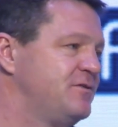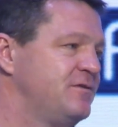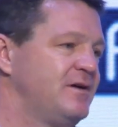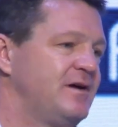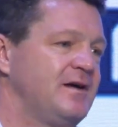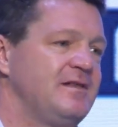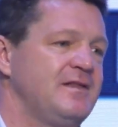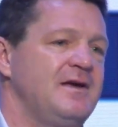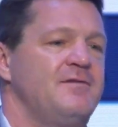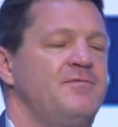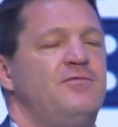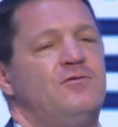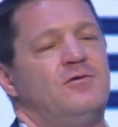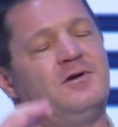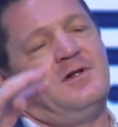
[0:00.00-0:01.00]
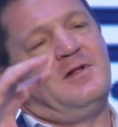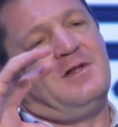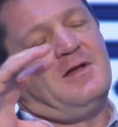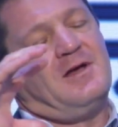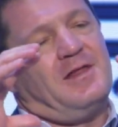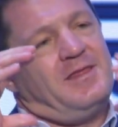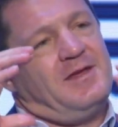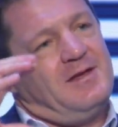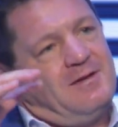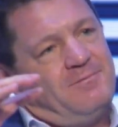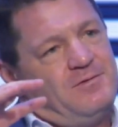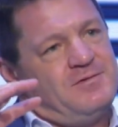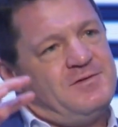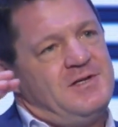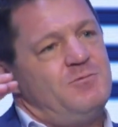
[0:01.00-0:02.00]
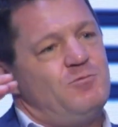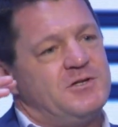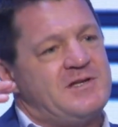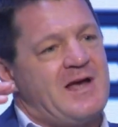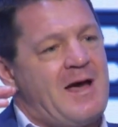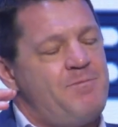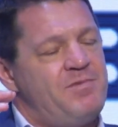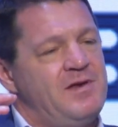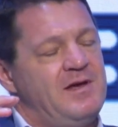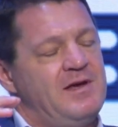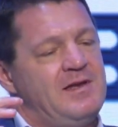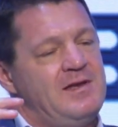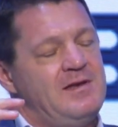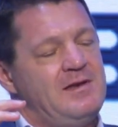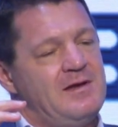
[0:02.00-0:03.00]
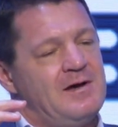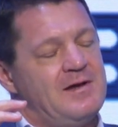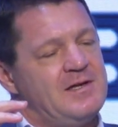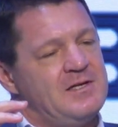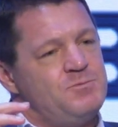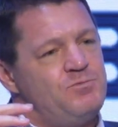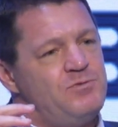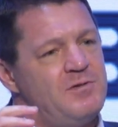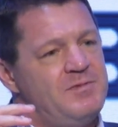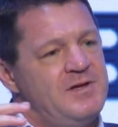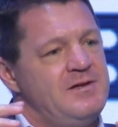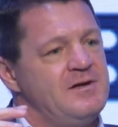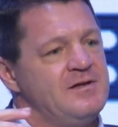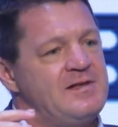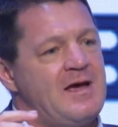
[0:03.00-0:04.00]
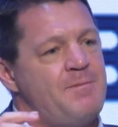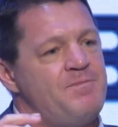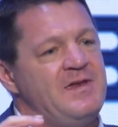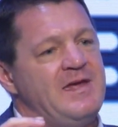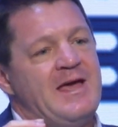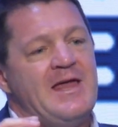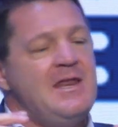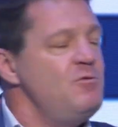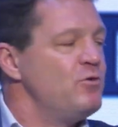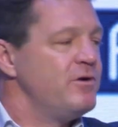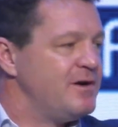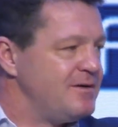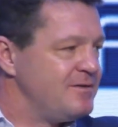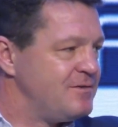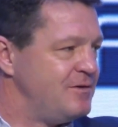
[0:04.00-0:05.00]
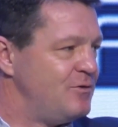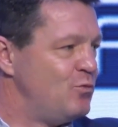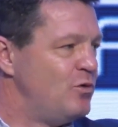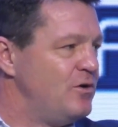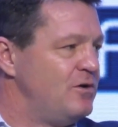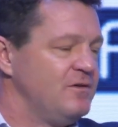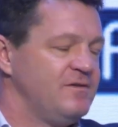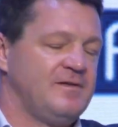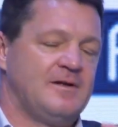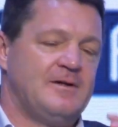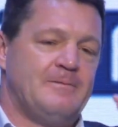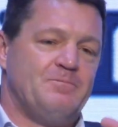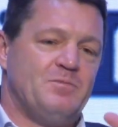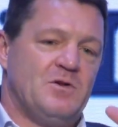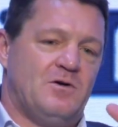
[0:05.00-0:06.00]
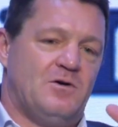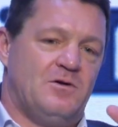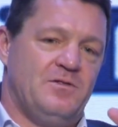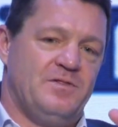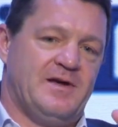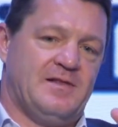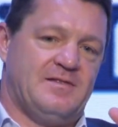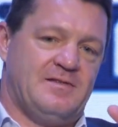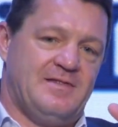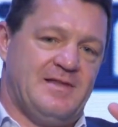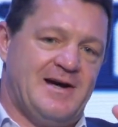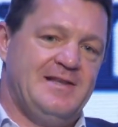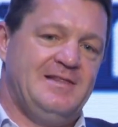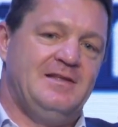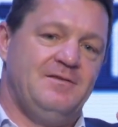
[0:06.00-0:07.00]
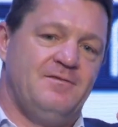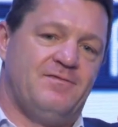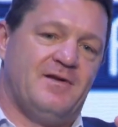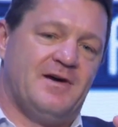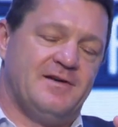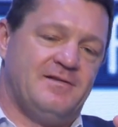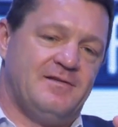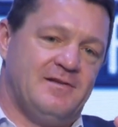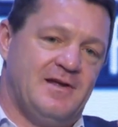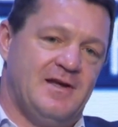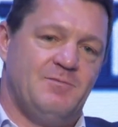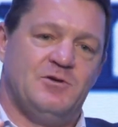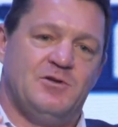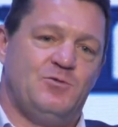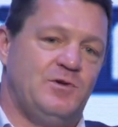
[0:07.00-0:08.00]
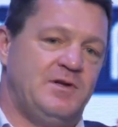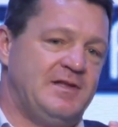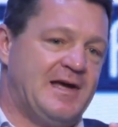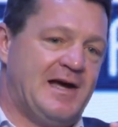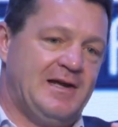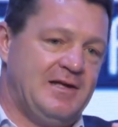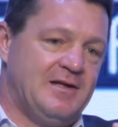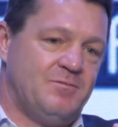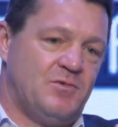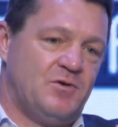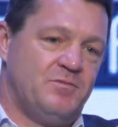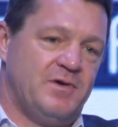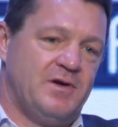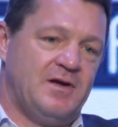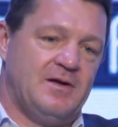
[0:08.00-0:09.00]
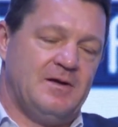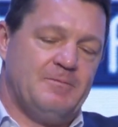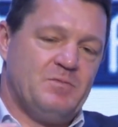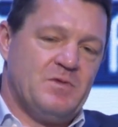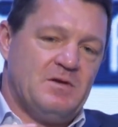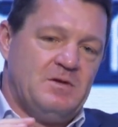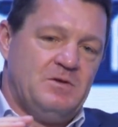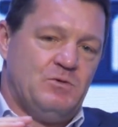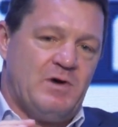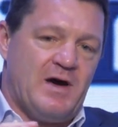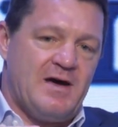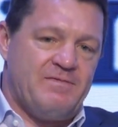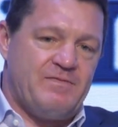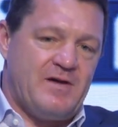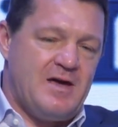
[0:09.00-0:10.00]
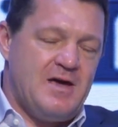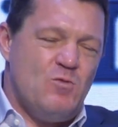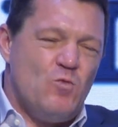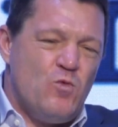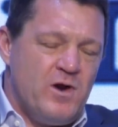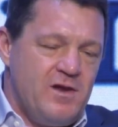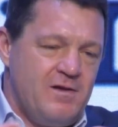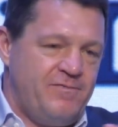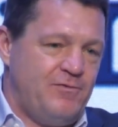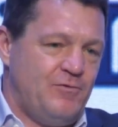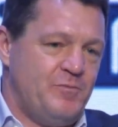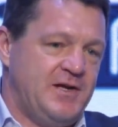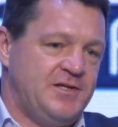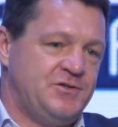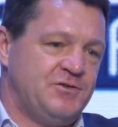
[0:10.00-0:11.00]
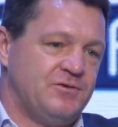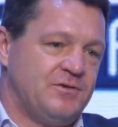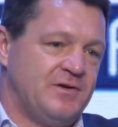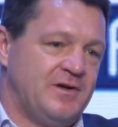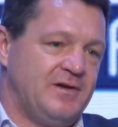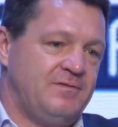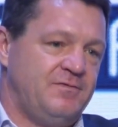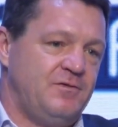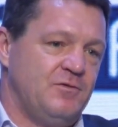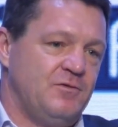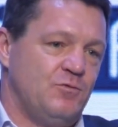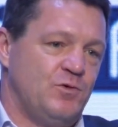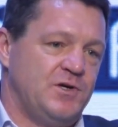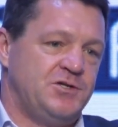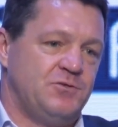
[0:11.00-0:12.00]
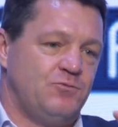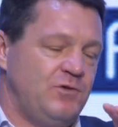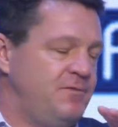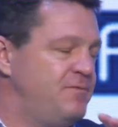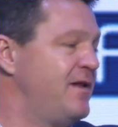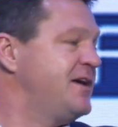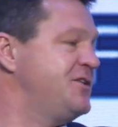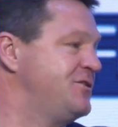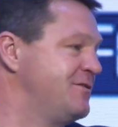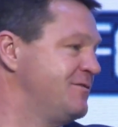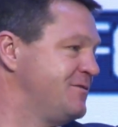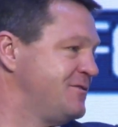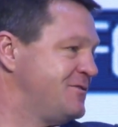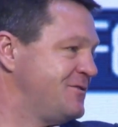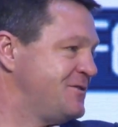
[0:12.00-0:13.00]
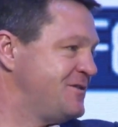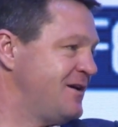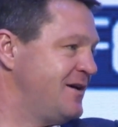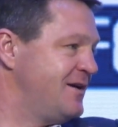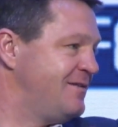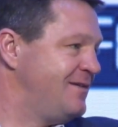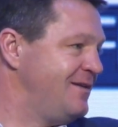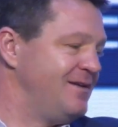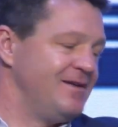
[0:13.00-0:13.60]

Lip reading: And therefore, I think if you see what's happening in India, and that's probably not happening anywhere else in the world, on that 19 flights a day between Delhi and Mumbai, you have a wonderful mixture, and if you wish, a reflection of the society.